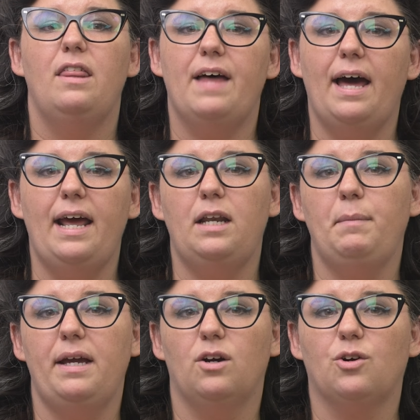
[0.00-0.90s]
that
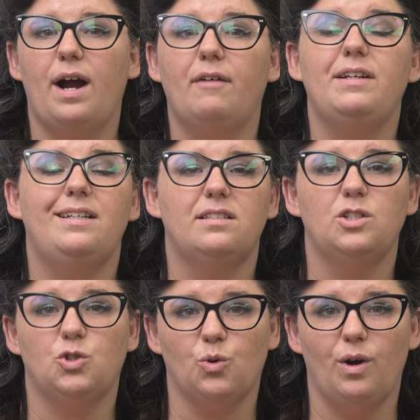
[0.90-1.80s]
enemy aircraft is
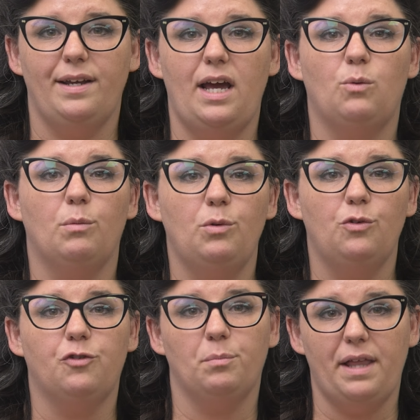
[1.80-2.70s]
destroyed and
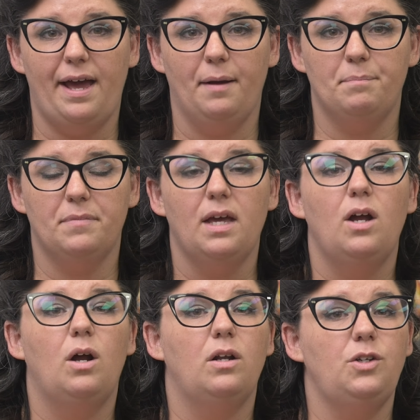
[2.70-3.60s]
removed from play.
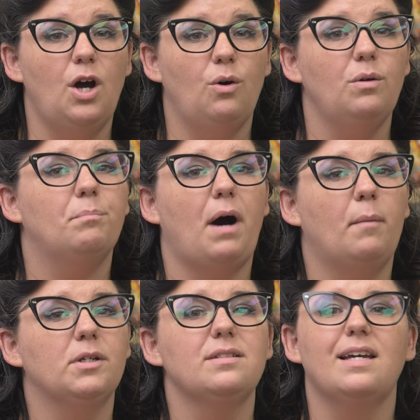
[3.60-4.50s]
Note,
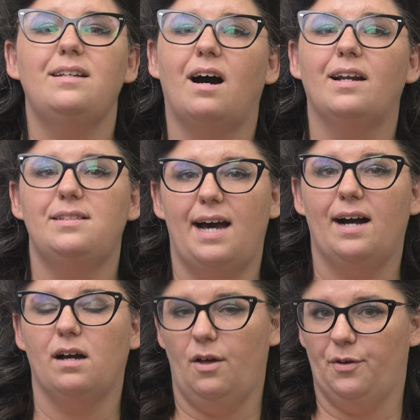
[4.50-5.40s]
bombers cannot
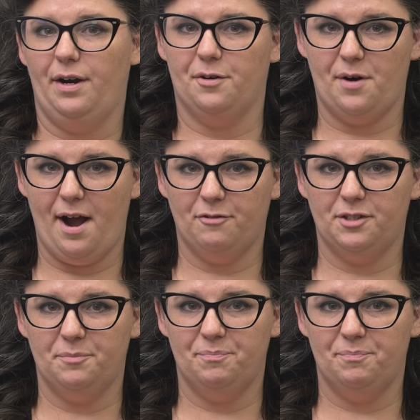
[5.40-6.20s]
attack other aircraft.